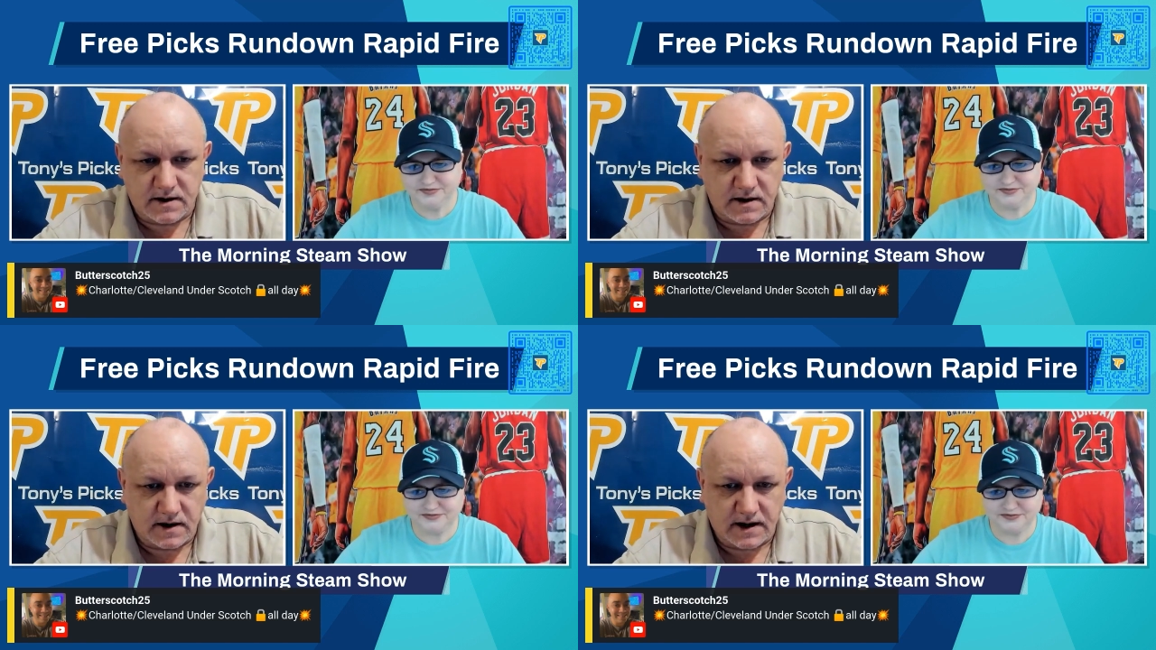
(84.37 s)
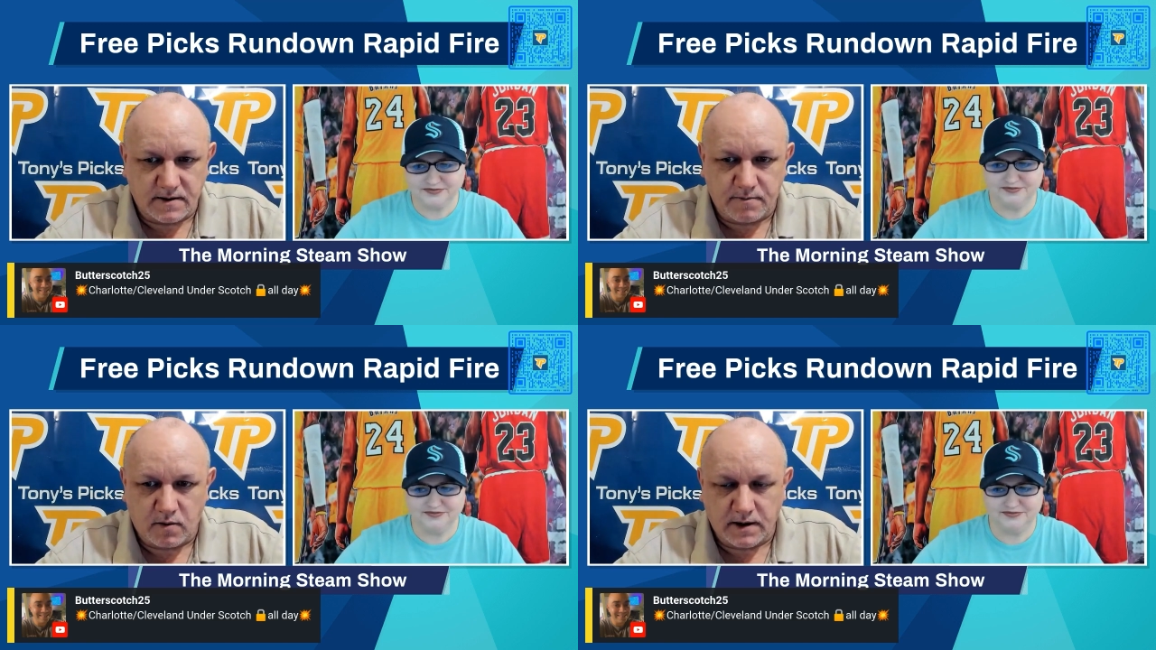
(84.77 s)
Speaker 1: to lay the
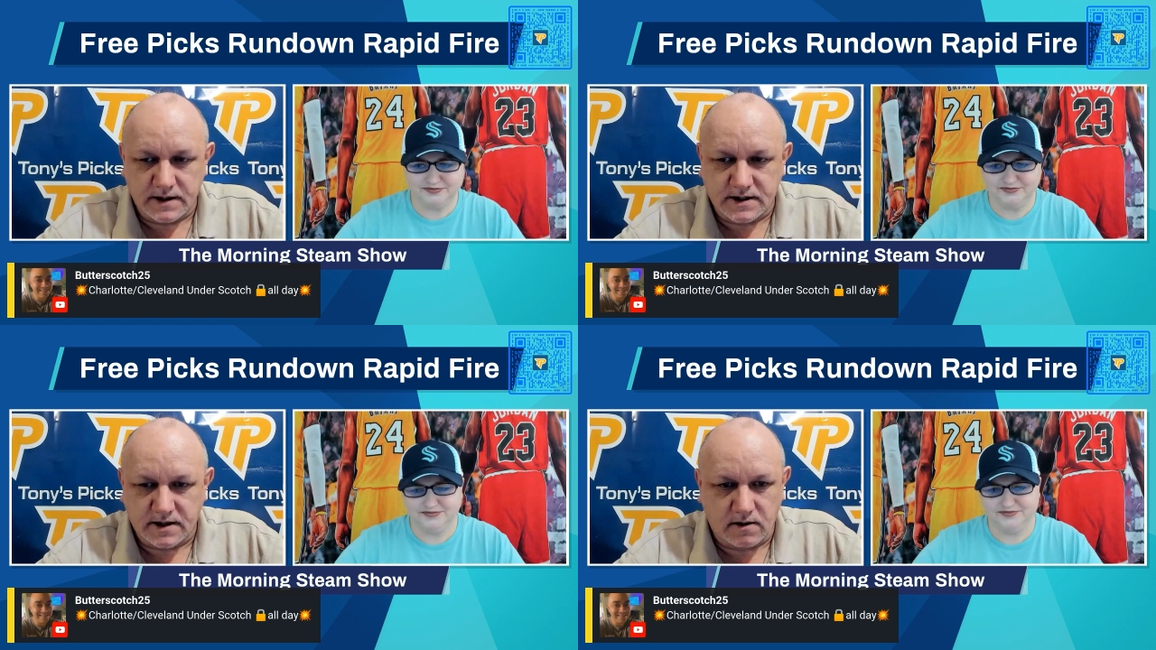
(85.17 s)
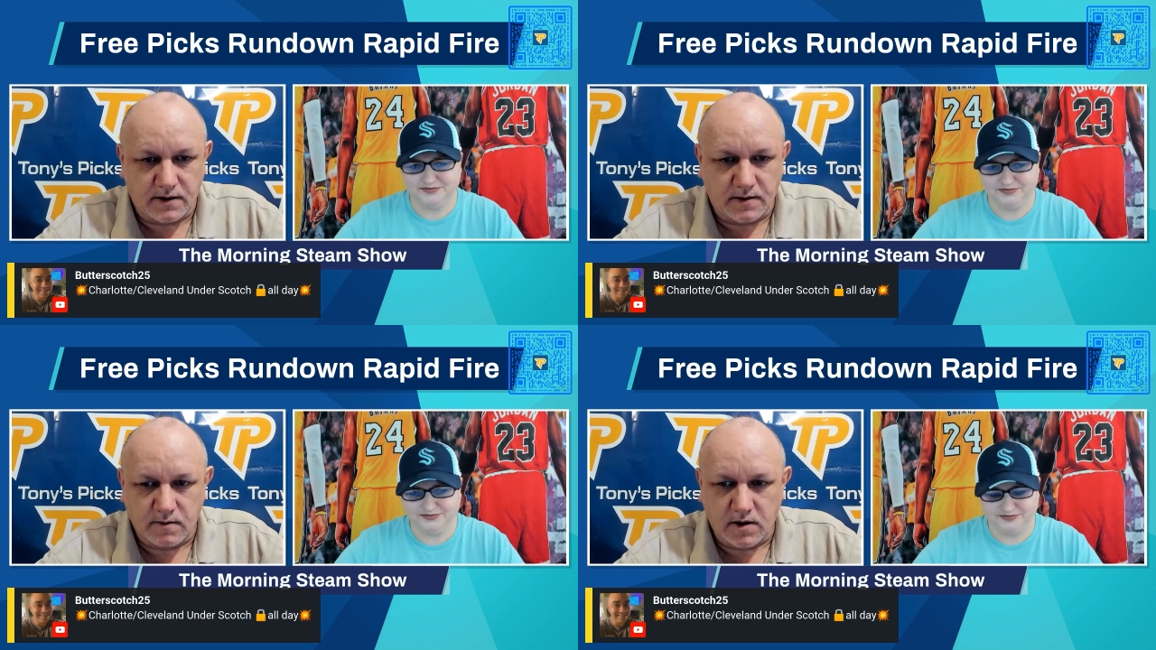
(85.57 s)
points here on
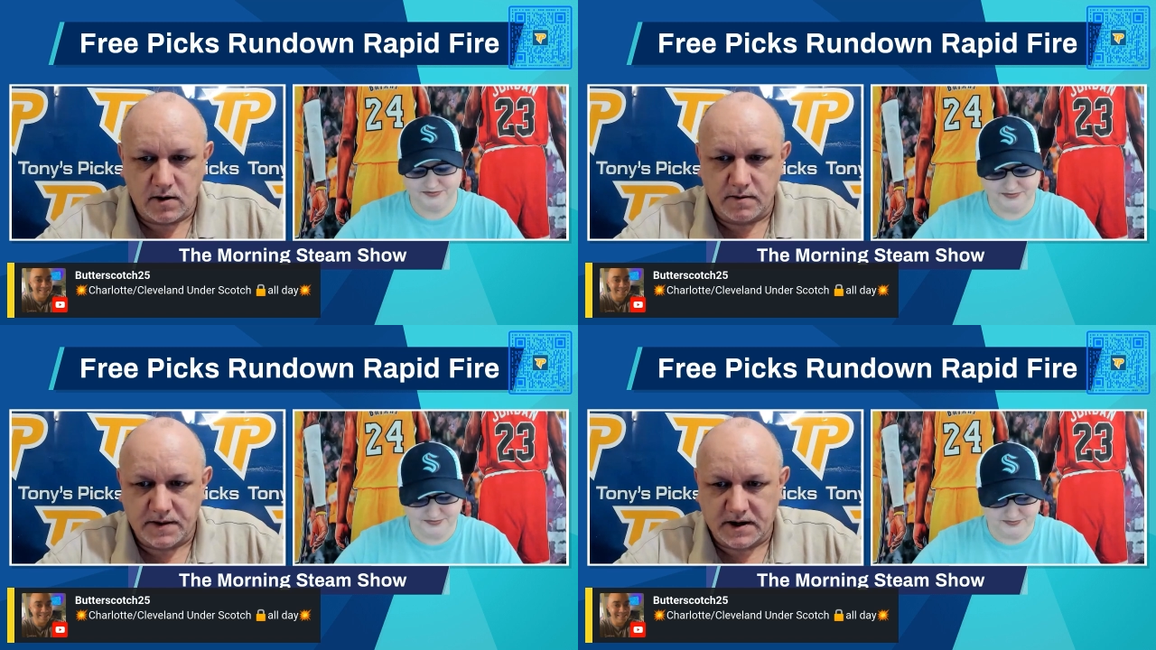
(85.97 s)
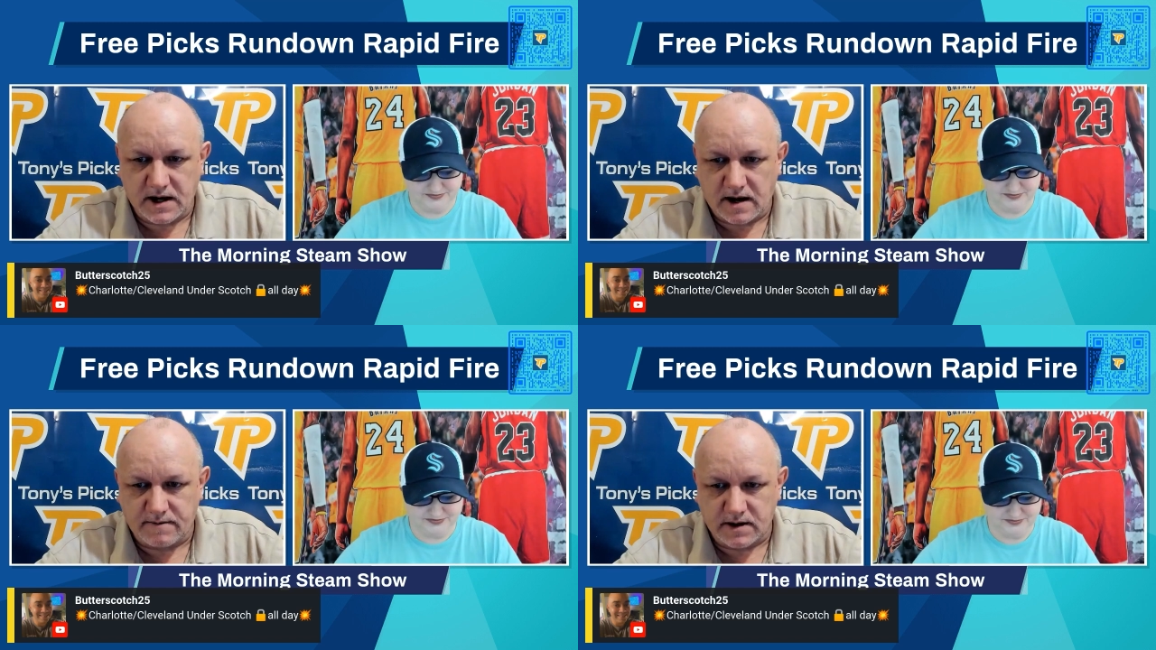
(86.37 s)
the road with the
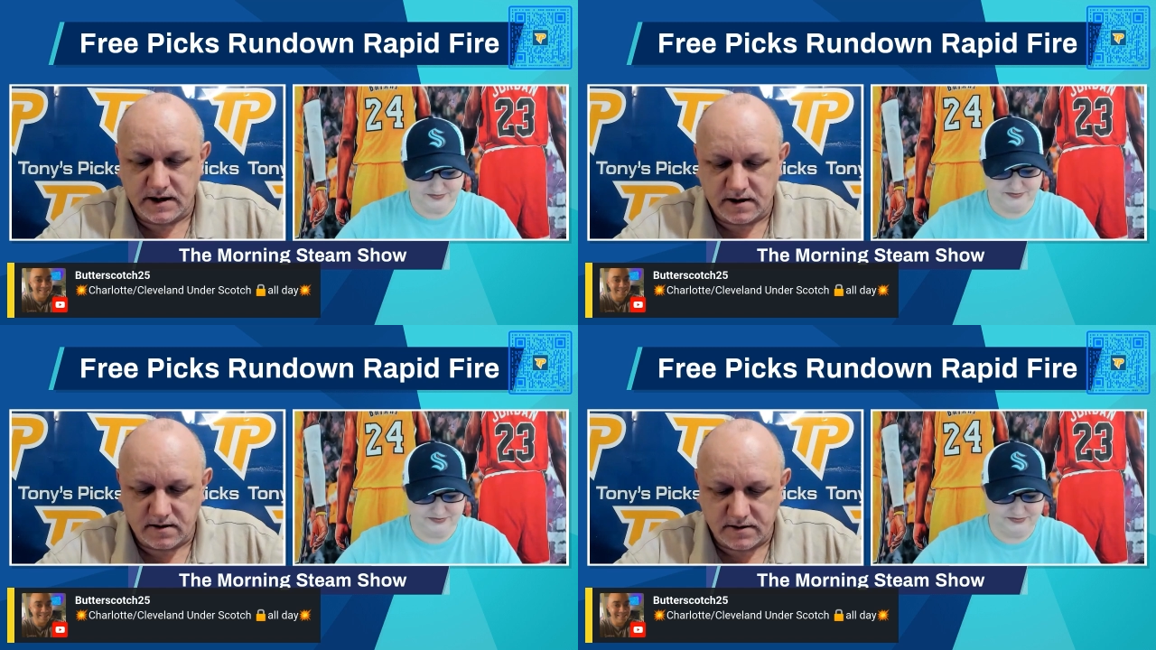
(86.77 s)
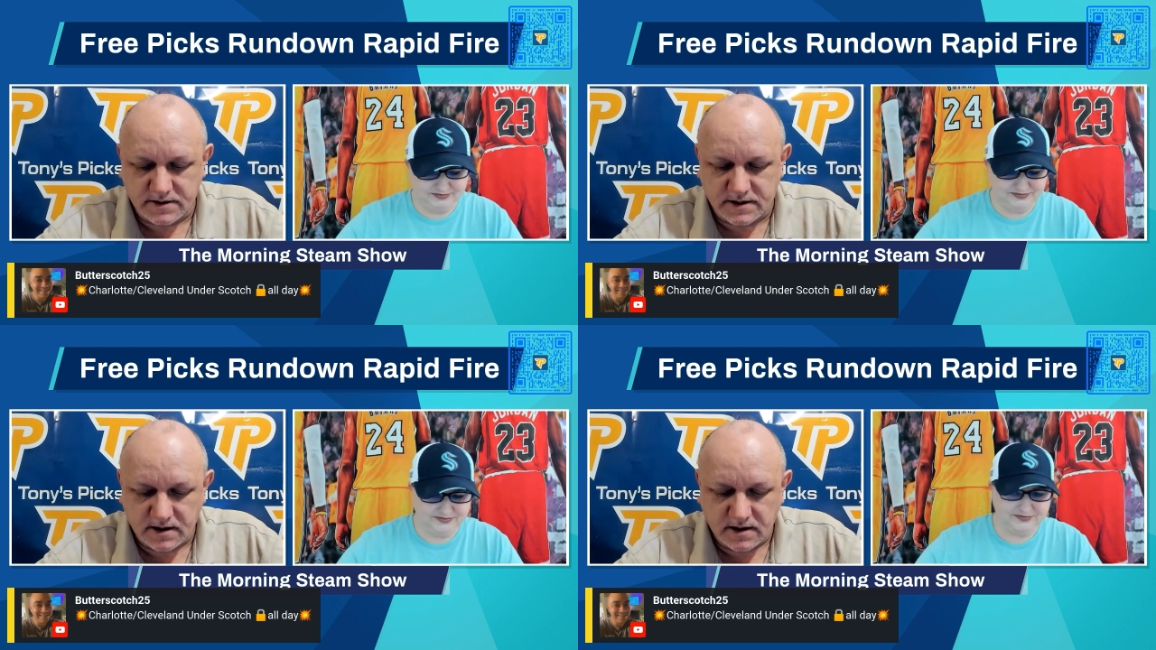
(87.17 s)

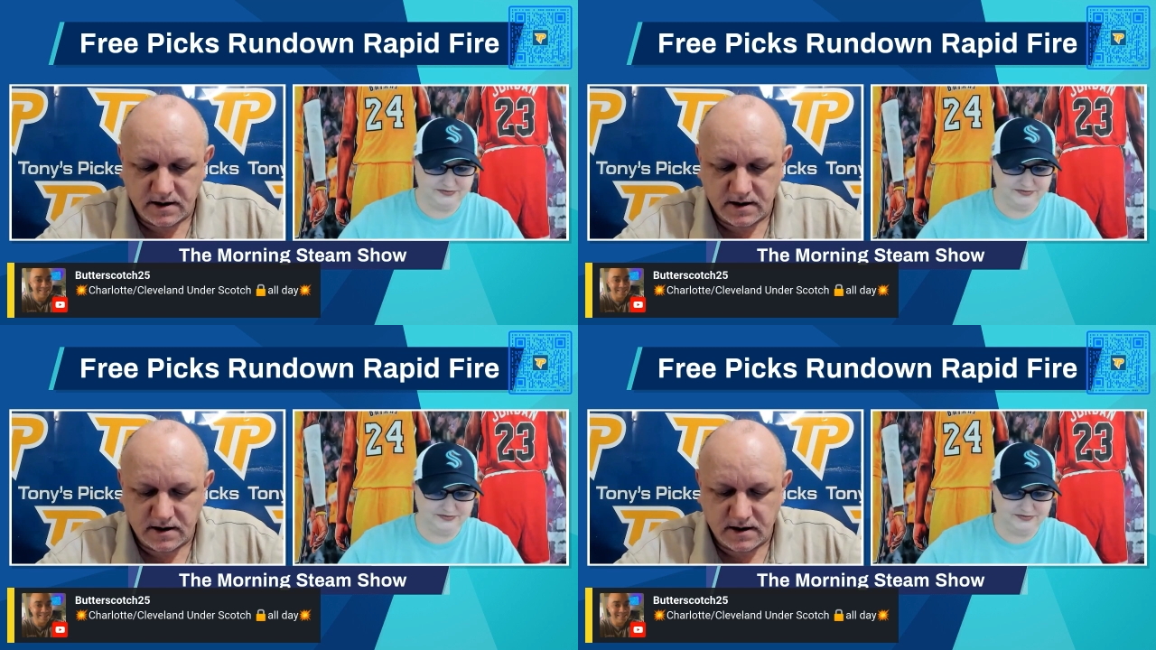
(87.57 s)
Cavaliers.